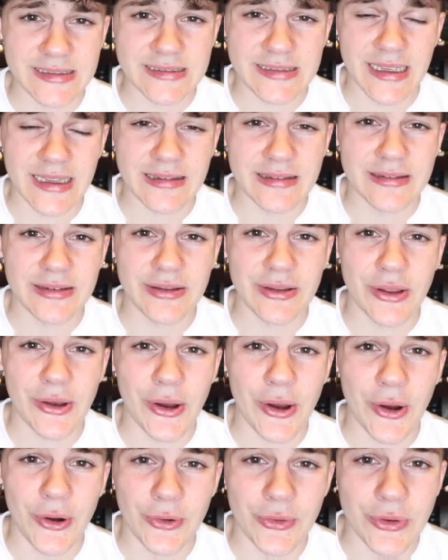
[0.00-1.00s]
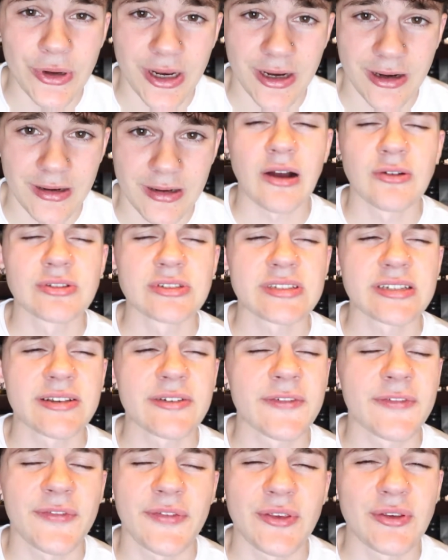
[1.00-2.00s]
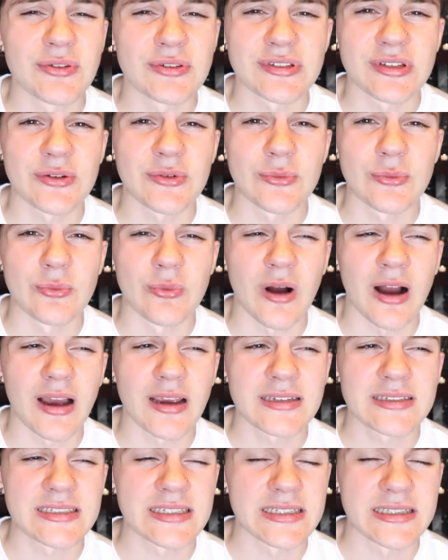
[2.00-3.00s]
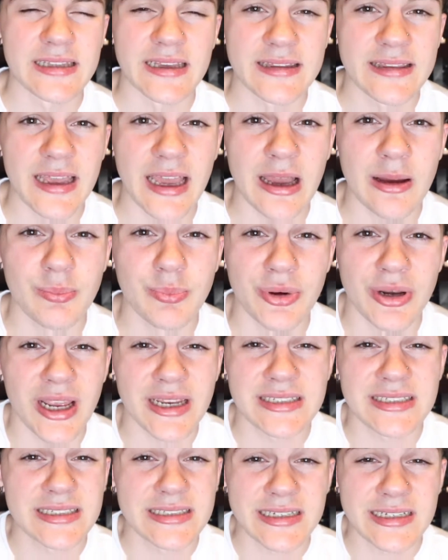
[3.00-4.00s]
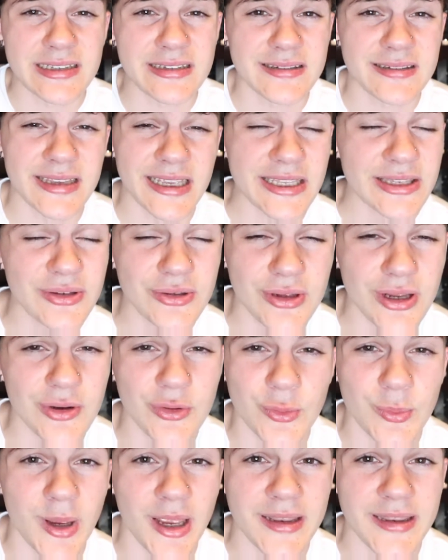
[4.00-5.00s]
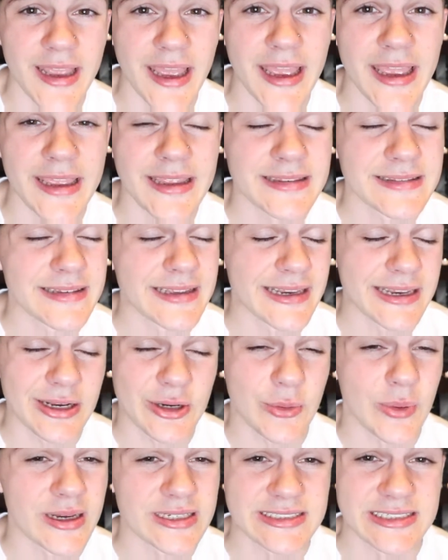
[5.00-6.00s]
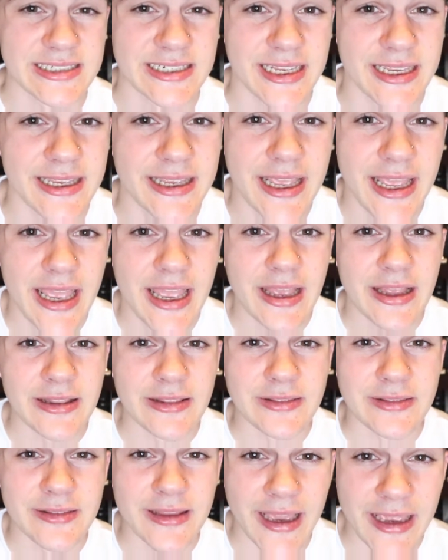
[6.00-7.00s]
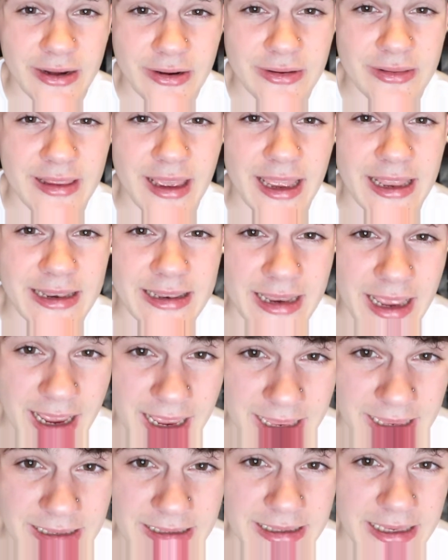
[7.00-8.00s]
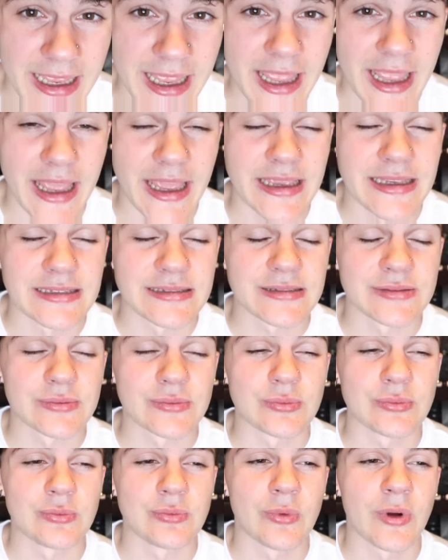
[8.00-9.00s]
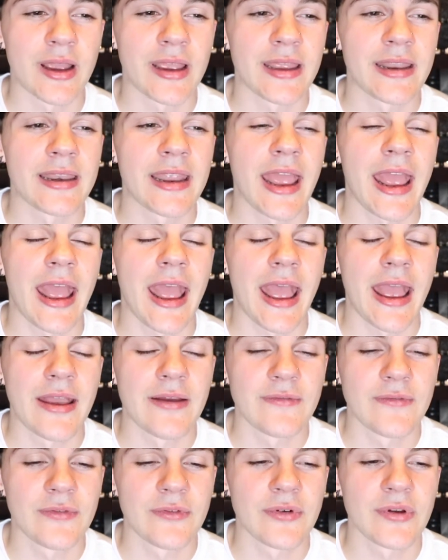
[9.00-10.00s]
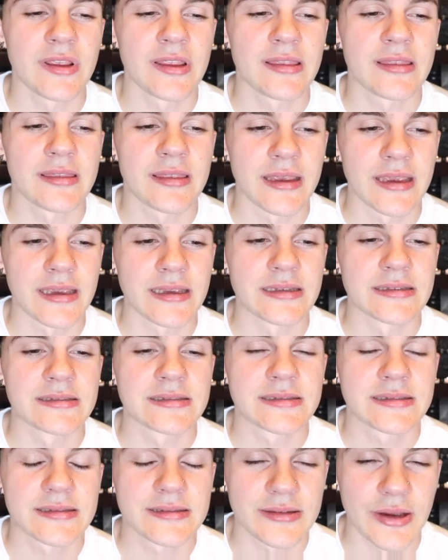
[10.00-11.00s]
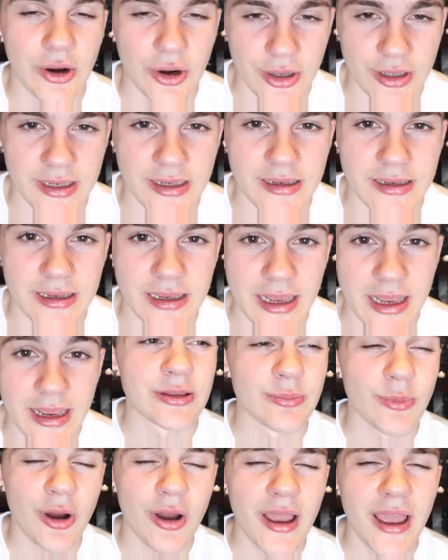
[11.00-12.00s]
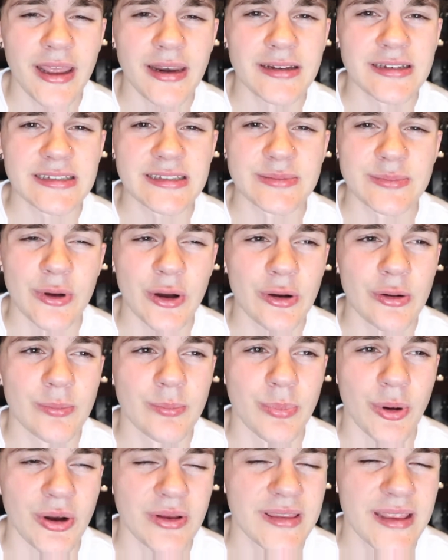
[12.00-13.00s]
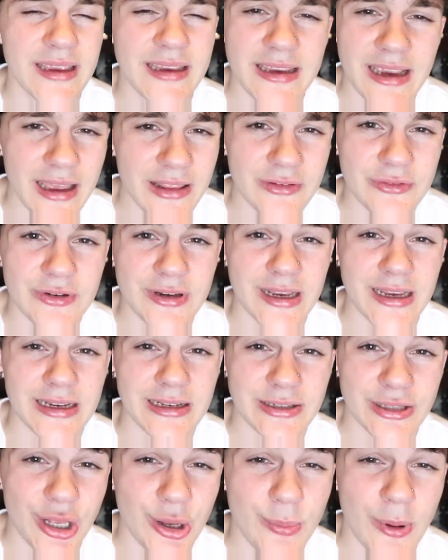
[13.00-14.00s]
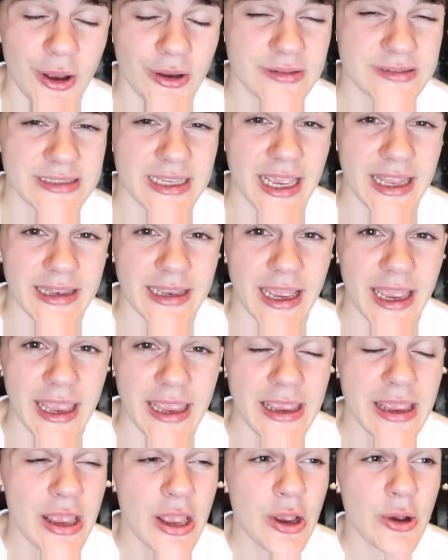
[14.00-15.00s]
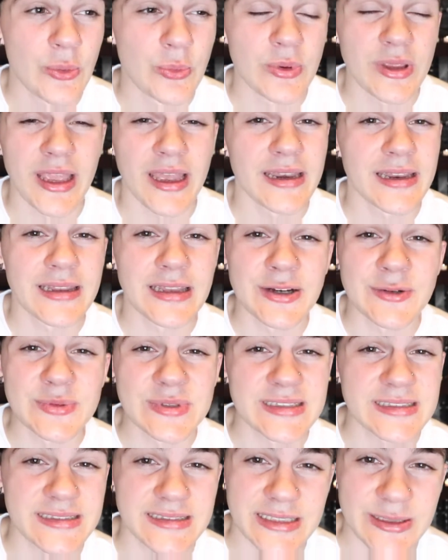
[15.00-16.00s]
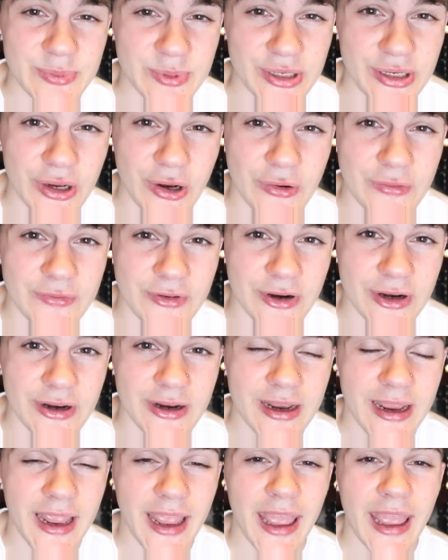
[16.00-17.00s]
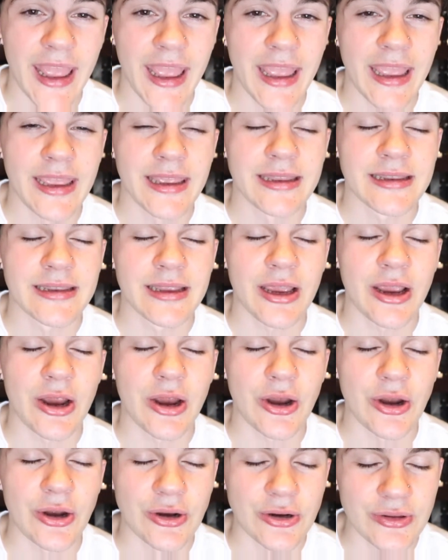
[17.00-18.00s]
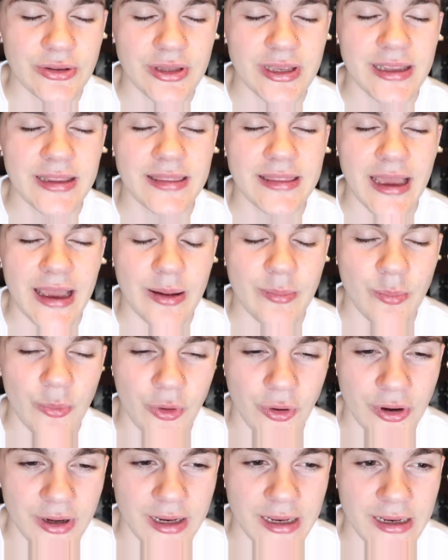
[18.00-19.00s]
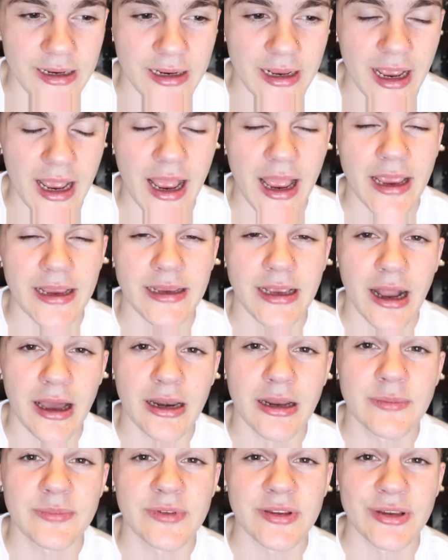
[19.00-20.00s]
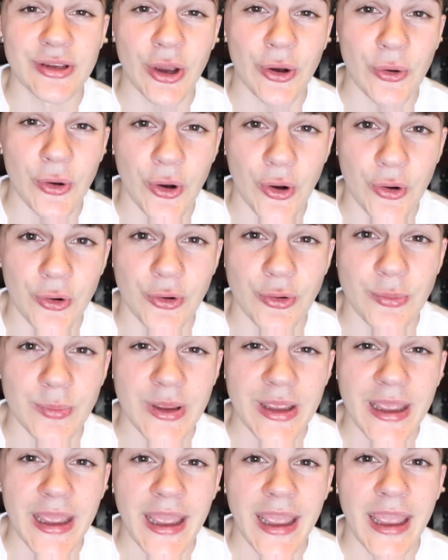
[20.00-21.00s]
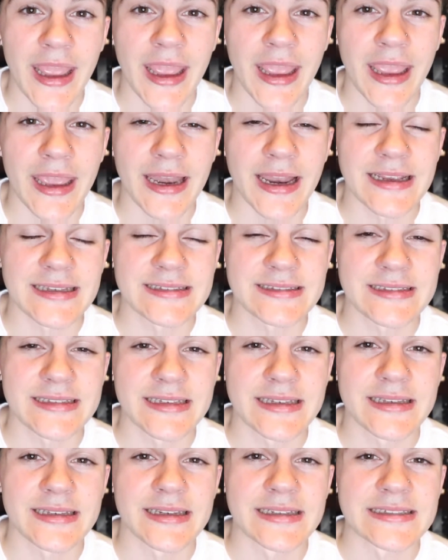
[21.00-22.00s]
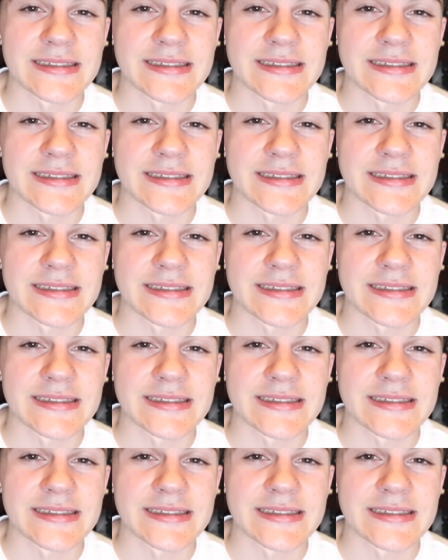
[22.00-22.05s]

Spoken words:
send to the owner. I was confused on why she did that, but I just continued on with my day and didn't question it. Later that night is when everything started. Lamont had a small birthday gathering at Clubhouse that night. We ended up sleeping over, and early that morning I got up to go home and I seen a